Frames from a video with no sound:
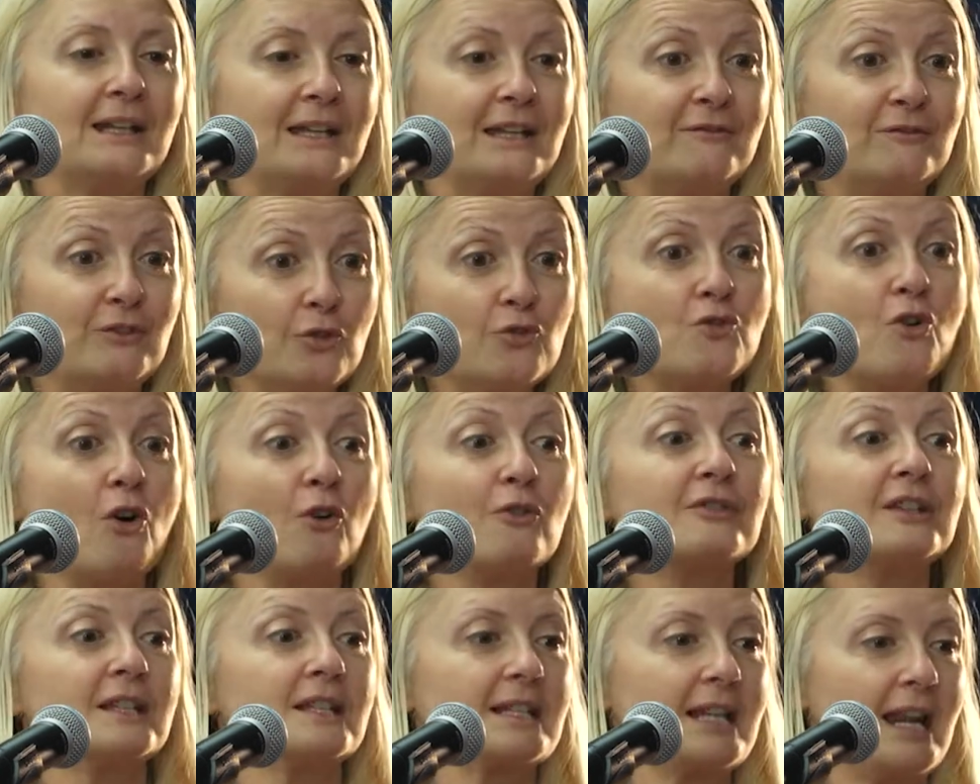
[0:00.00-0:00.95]
if you know
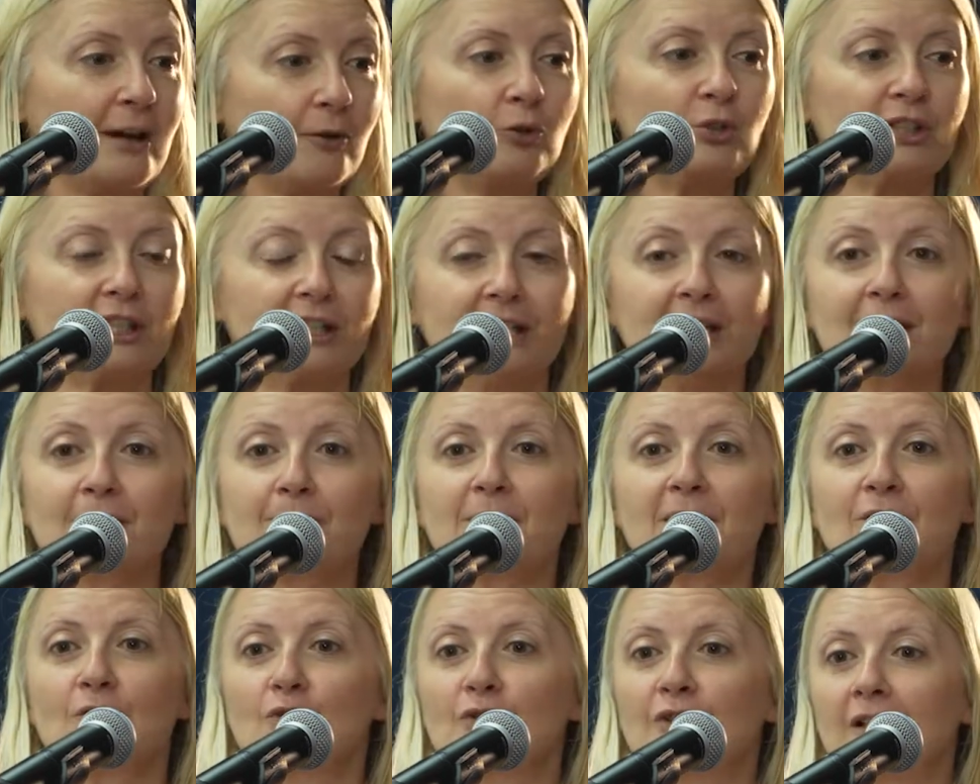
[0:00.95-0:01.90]
these languages,
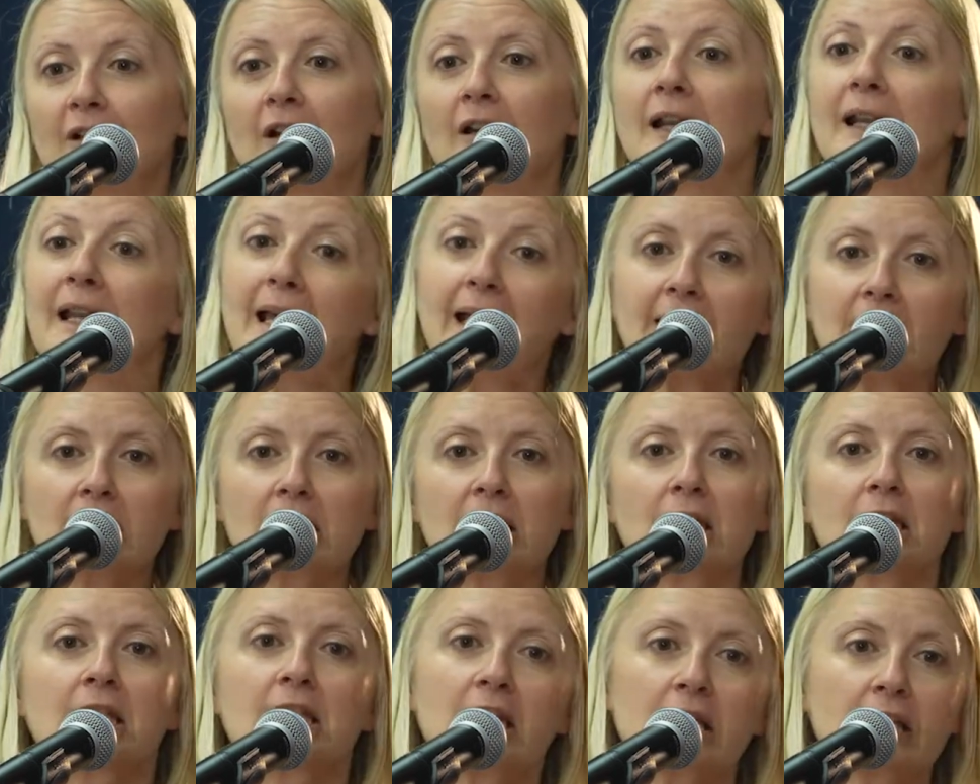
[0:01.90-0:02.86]
because there are
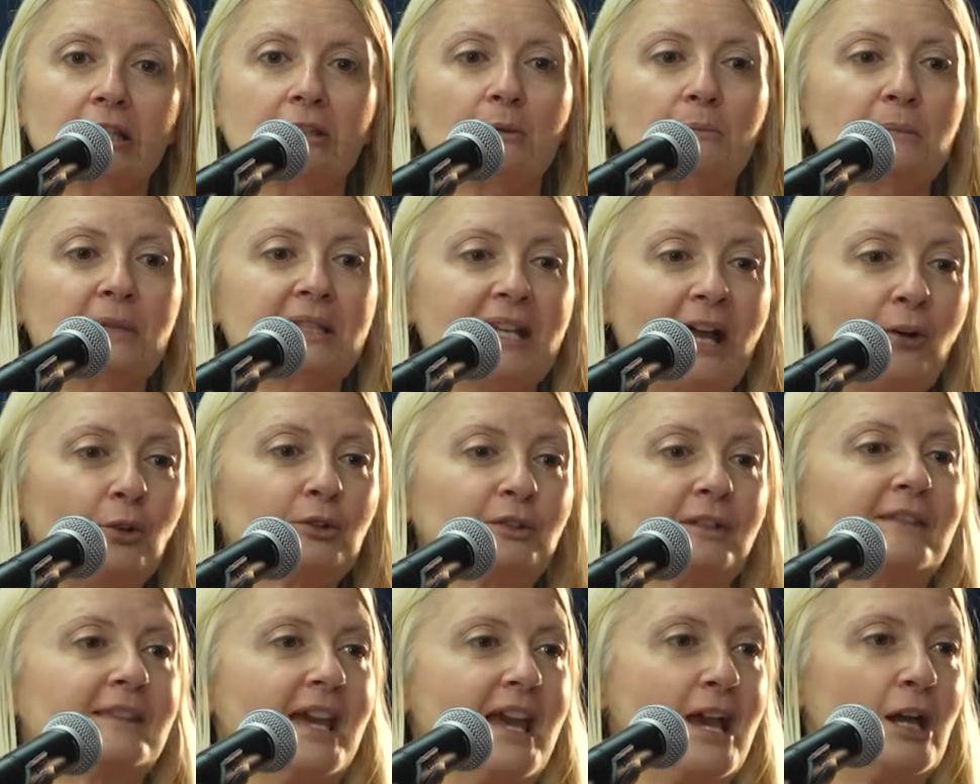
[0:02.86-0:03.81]
legacy systems
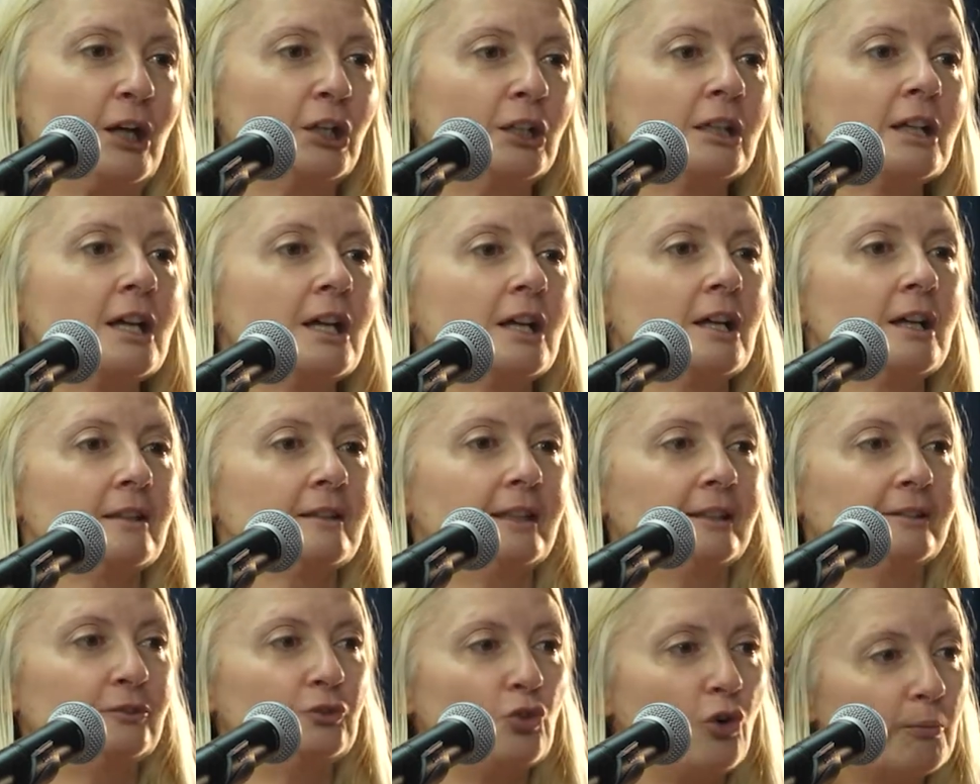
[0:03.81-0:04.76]
out there
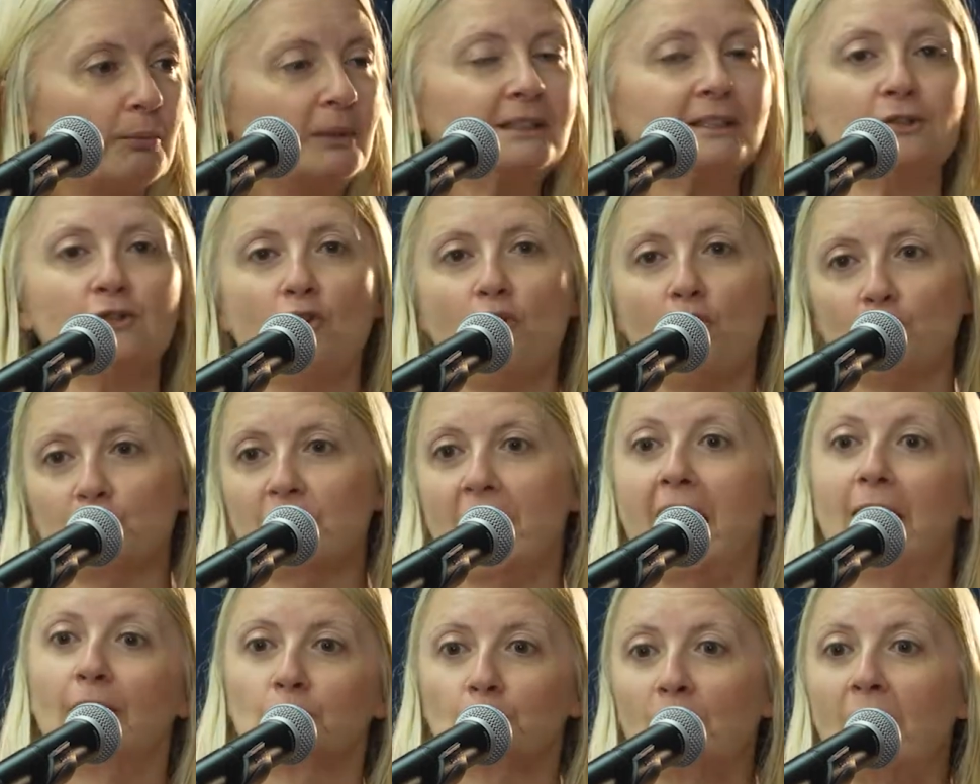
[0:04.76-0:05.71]
that nobody knows
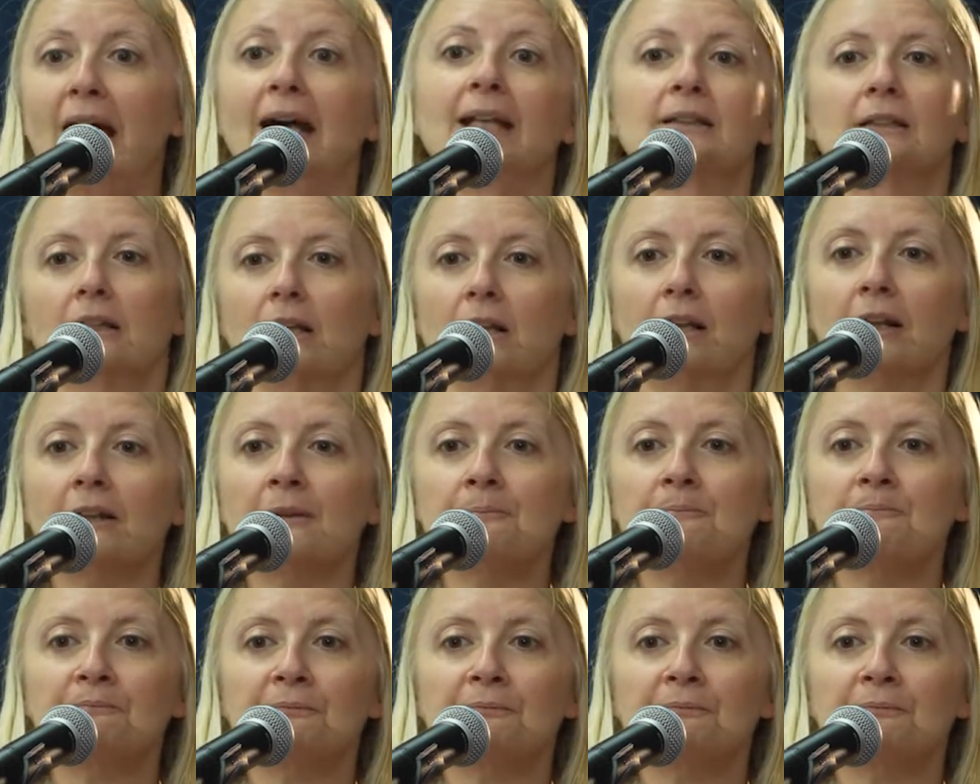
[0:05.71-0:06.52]
how to handle.